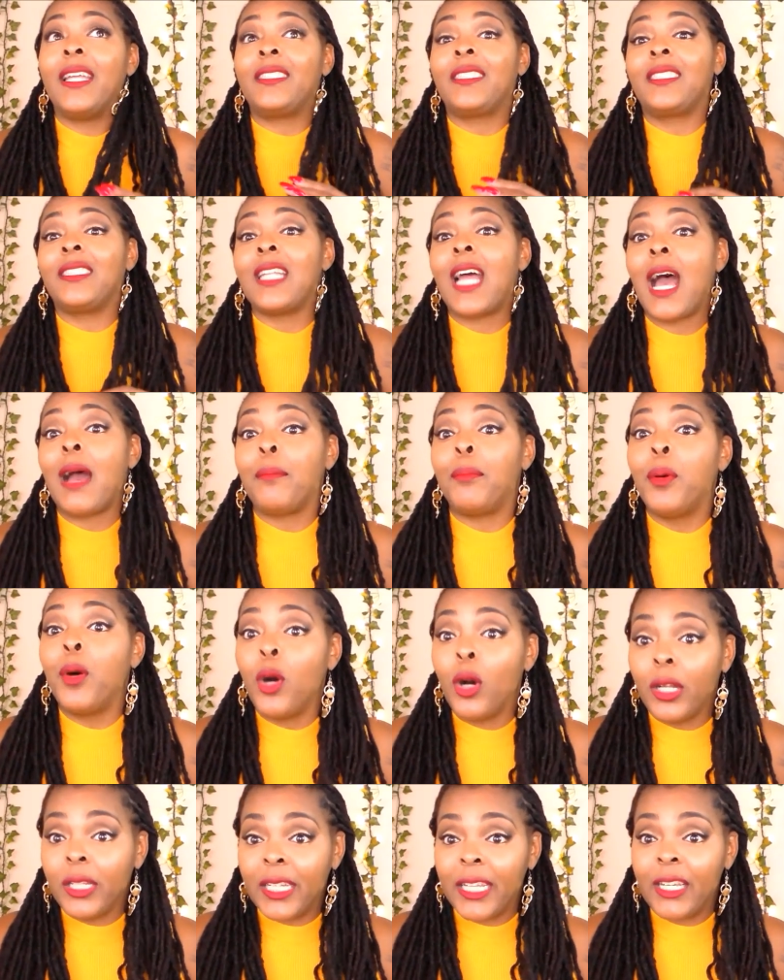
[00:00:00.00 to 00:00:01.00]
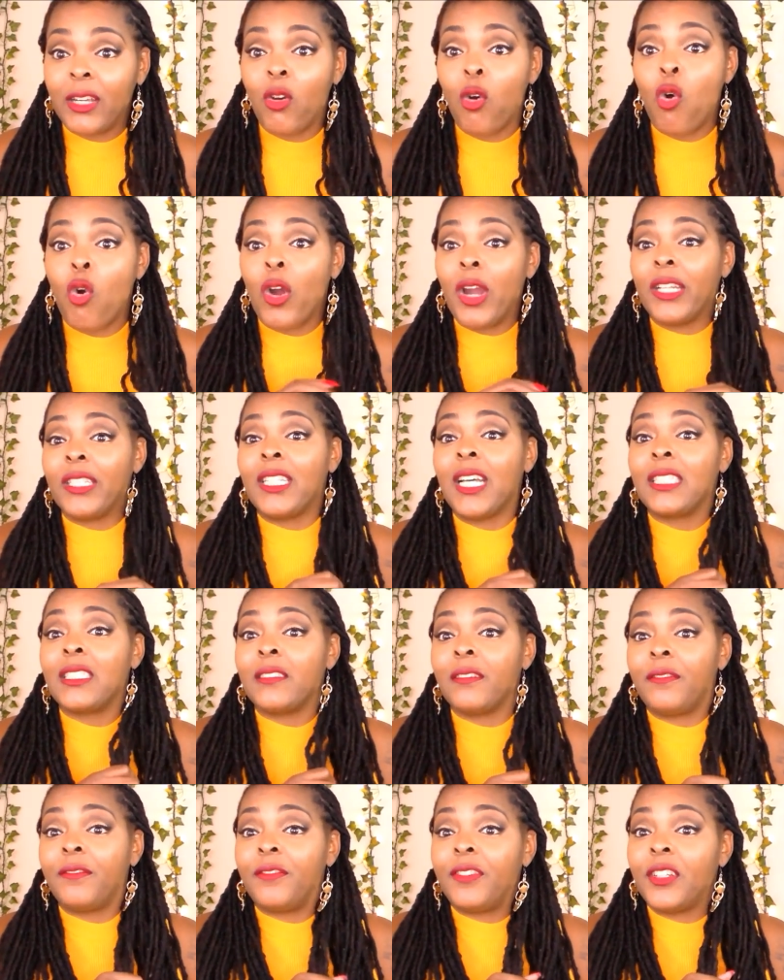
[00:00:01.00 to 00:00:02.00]
it's not pulling or it
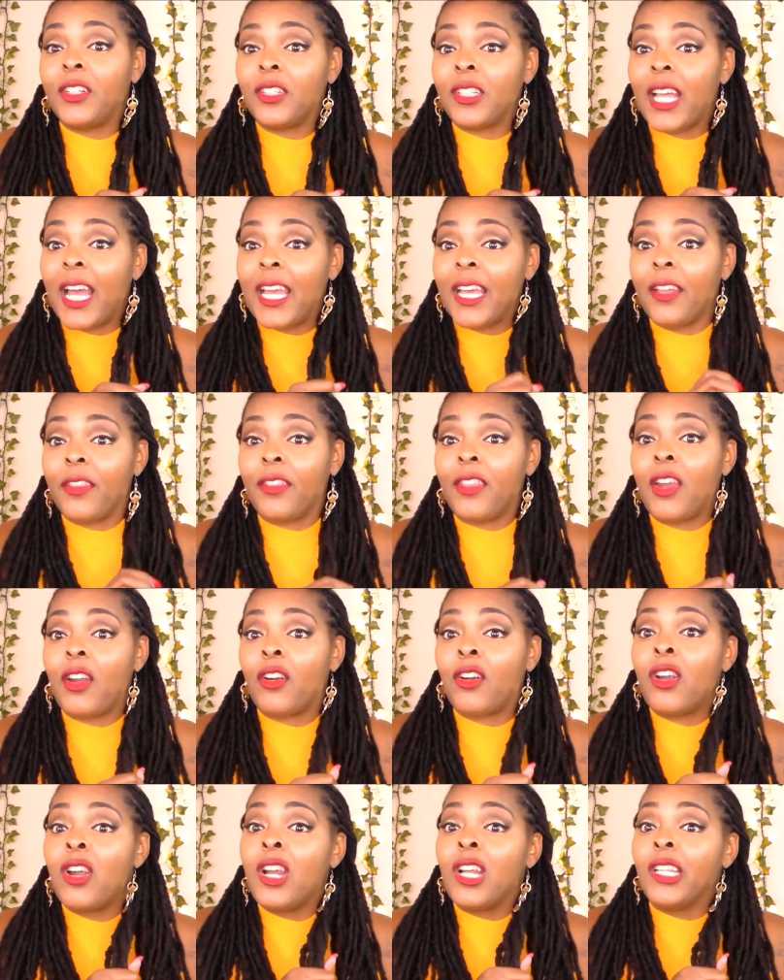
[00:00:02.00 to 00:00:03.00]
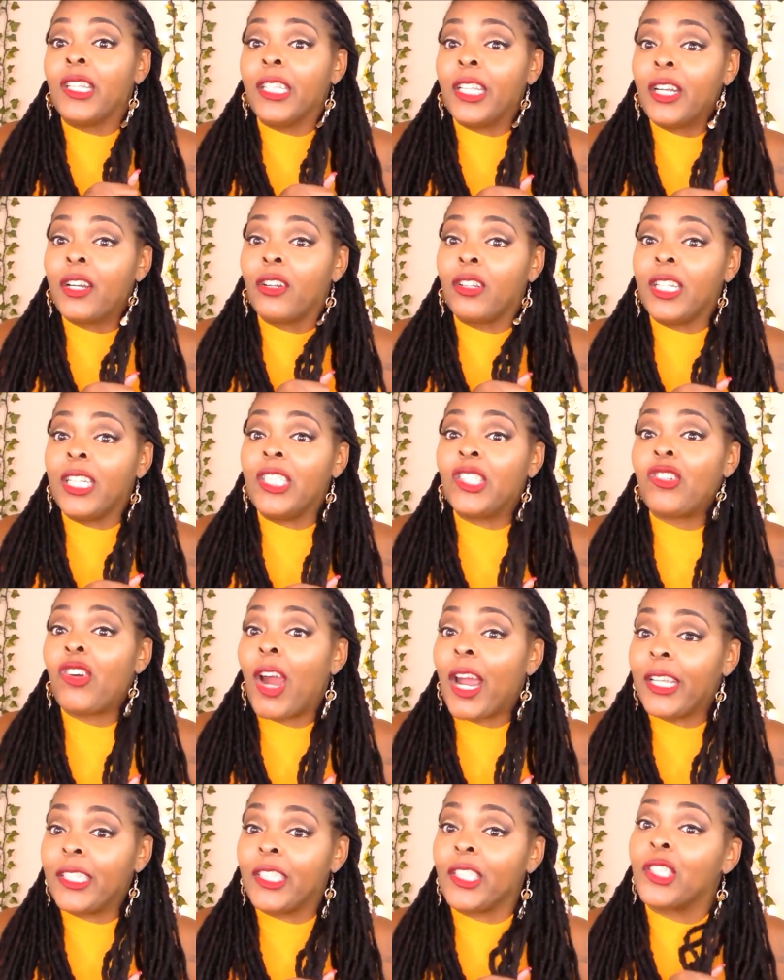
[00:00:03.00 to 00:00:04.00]
doesn't feel like they're literally
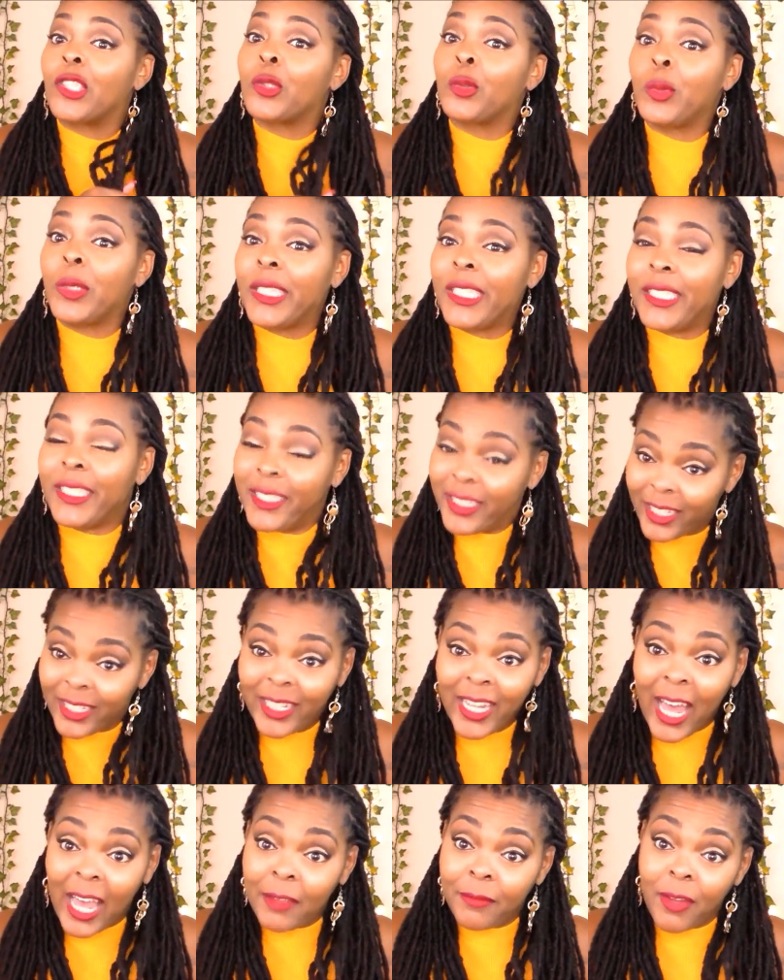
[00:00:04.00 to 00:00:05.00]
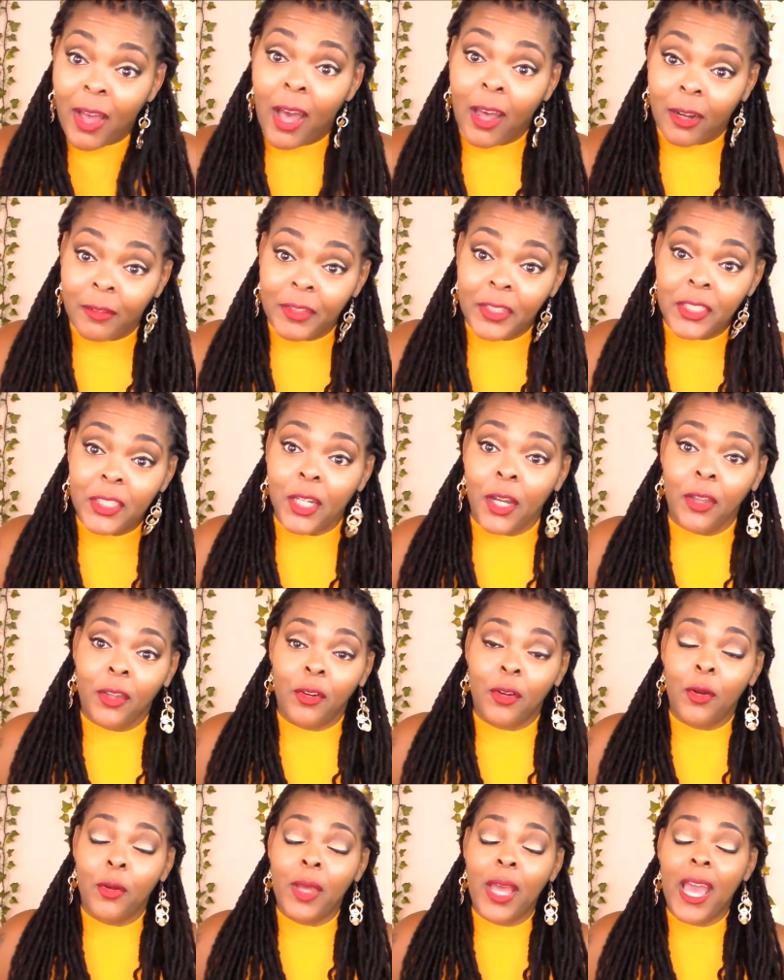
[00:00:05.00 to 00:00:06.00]
trying to squeeze the life out of each
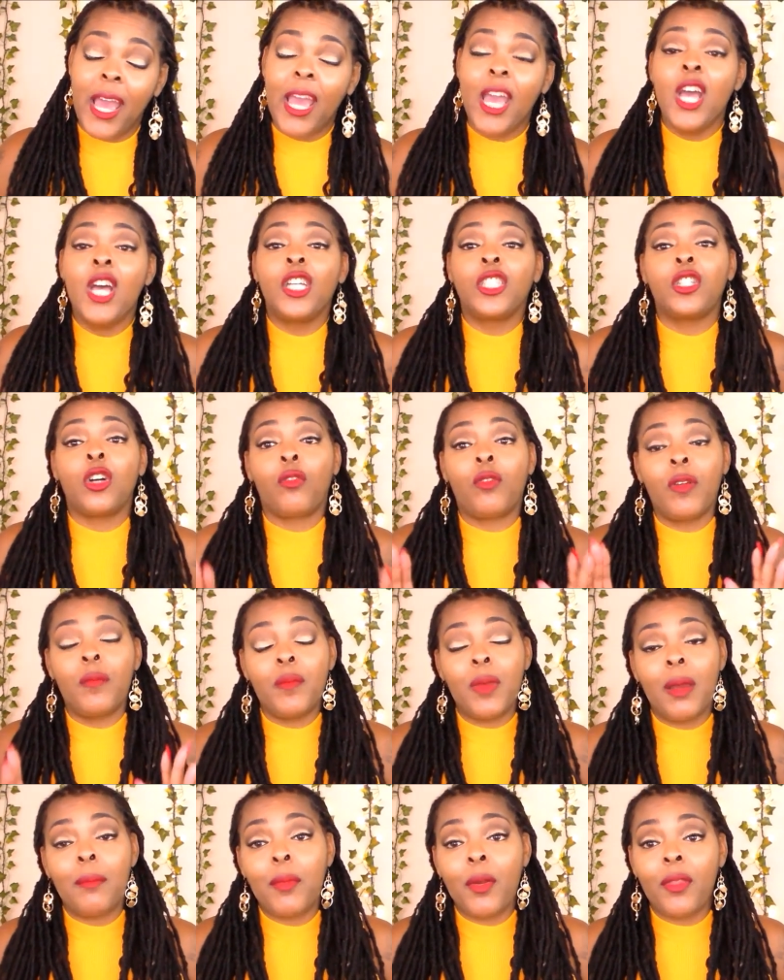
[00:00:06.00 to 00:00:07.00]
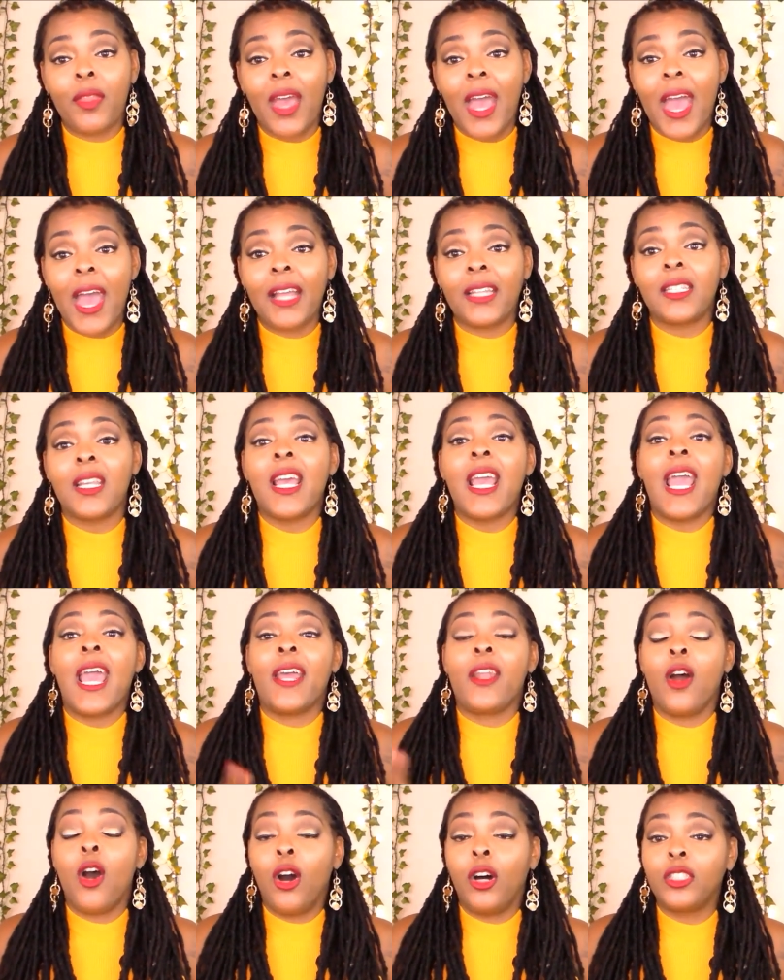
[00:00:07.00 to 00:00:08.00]
other, okay? So remember that.
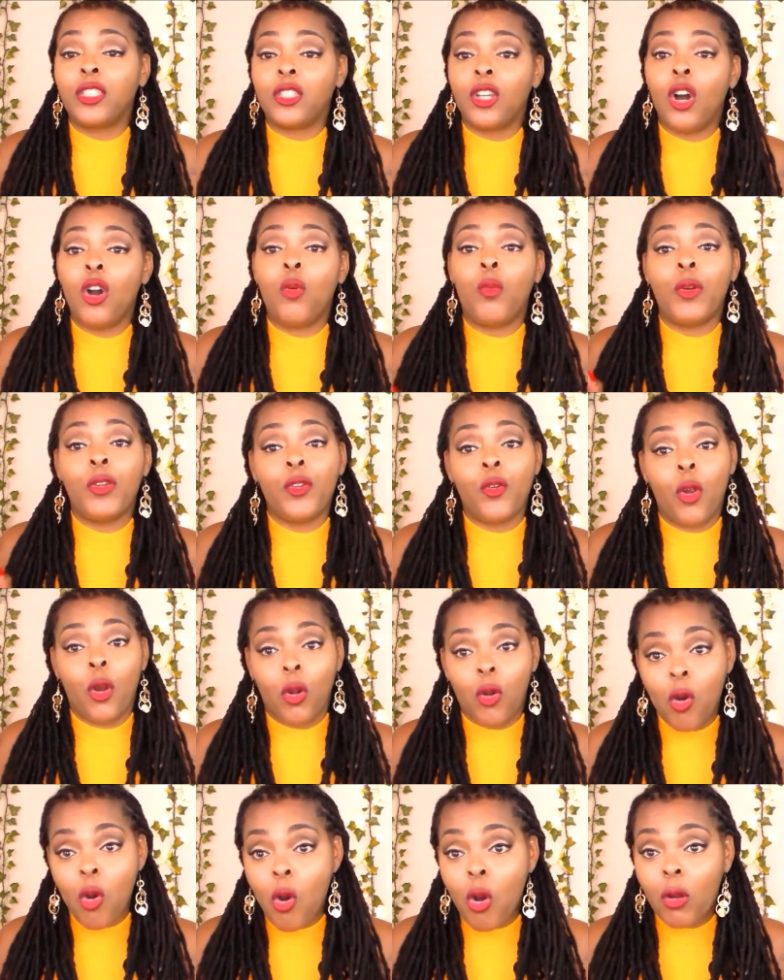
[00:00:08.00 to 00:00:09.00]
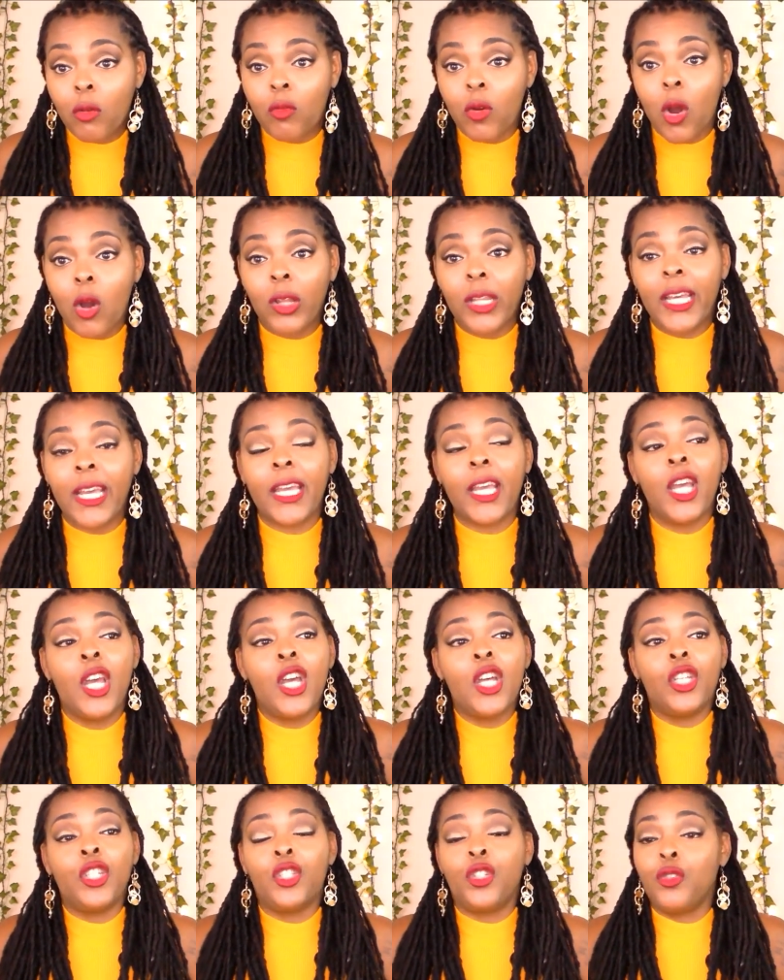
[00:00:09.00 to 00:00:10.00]
And also when you're corn rolling,
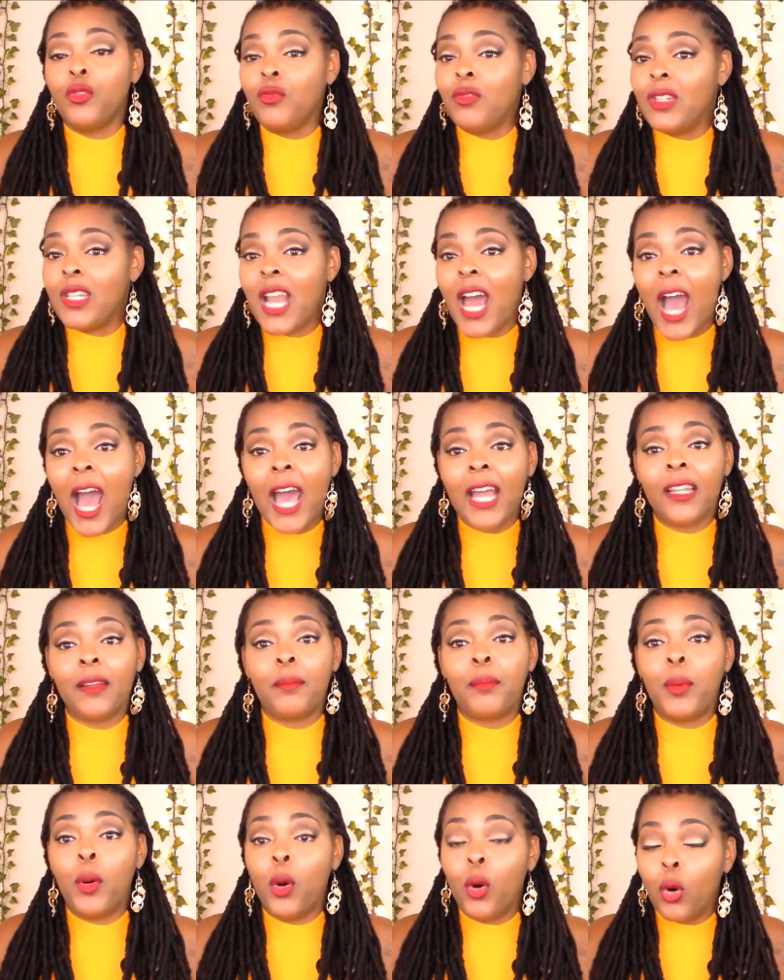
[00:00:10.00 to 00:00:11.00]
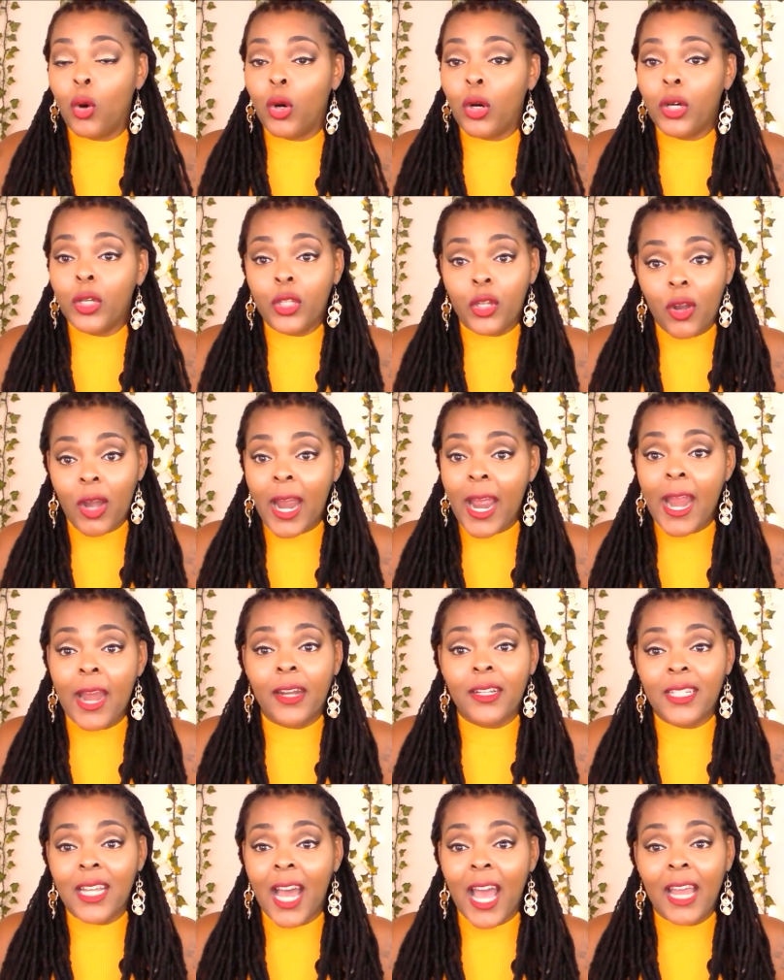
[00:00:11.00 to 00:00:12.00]
do not pull your
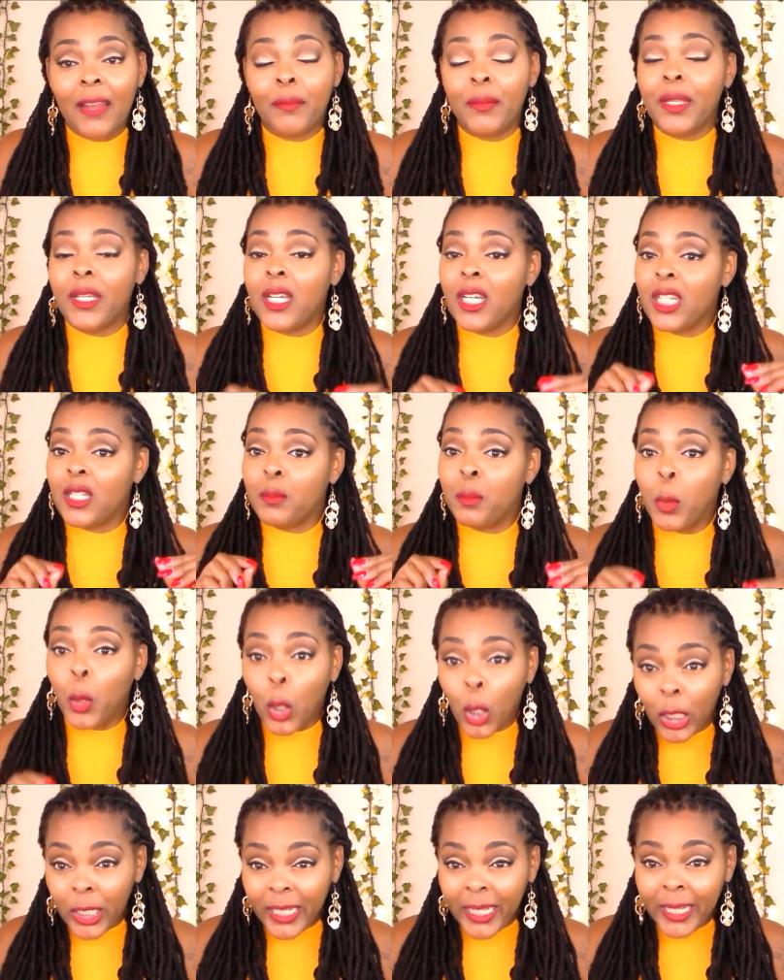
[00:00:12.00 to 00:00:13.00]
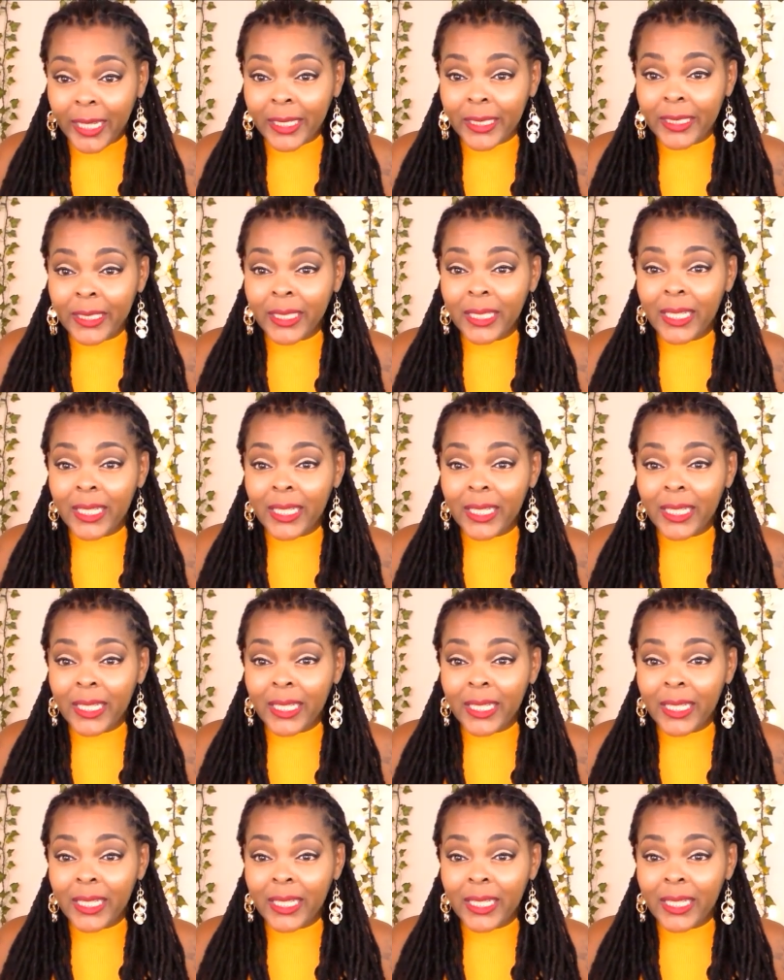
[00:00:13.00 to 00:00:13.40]
hair tight because pulling